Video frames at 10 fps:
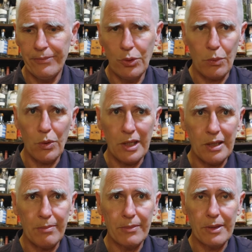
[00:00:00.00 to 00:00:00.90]
not
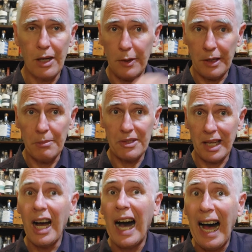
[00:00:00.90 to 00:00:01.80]
really going up and
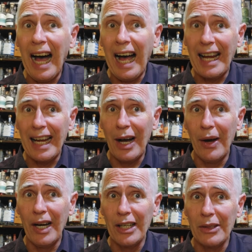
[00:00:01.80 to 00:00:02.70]
saying hi, how
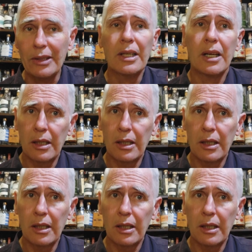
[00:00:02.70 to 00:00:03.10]
are you?